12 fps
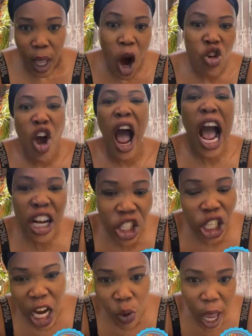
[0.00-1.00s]
I don't know
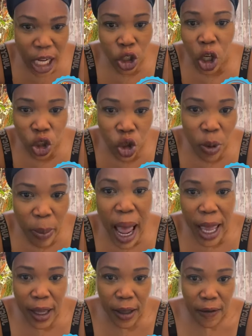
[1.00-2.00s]
action we are judging you
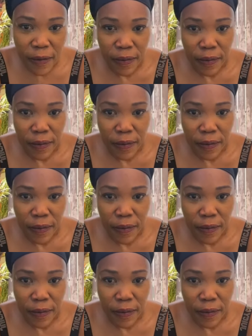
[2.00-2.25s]
by.